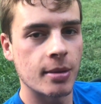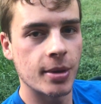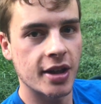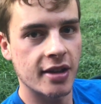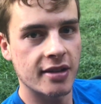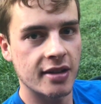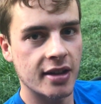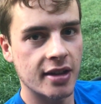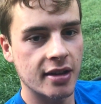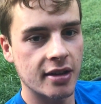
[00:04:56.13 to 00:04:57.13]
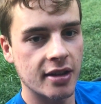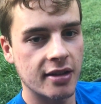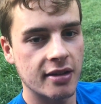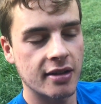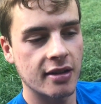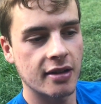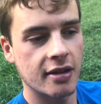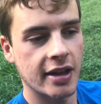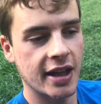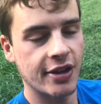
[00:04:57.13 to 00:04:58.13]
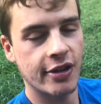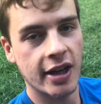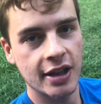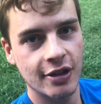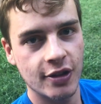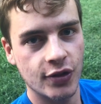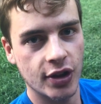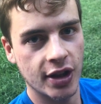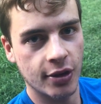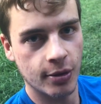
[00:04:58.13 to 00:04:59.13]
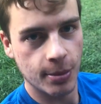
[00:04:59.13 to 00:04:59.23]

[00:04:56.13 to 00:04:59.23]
because uh, it's the hill I use for the hill